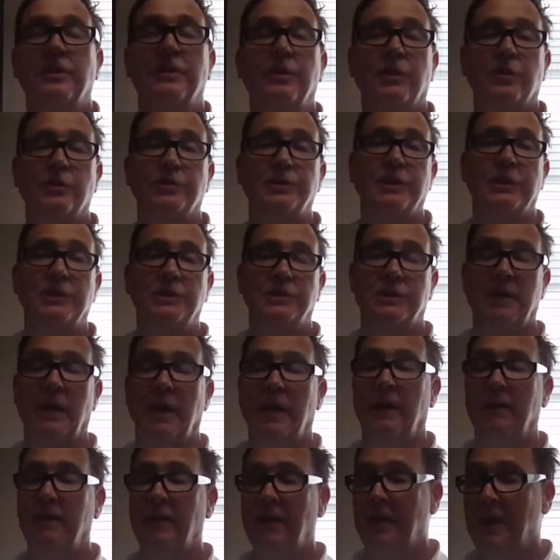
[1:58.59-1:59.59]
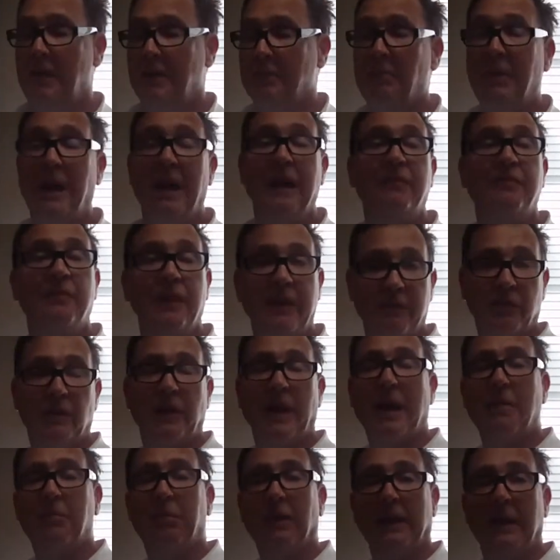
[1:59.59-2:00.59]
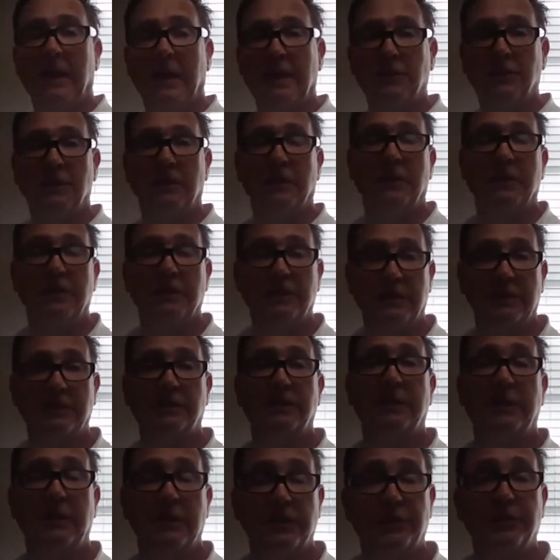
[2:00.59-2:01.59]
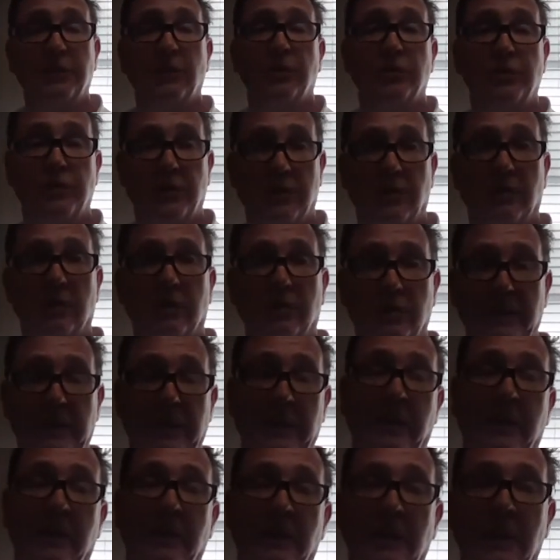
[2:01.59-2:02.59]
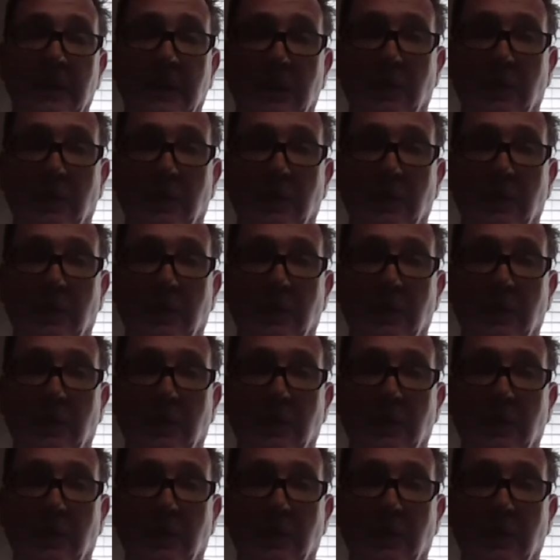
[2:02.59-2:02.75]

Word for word: to nursing staff. My favorite application to this is in the surgical arena,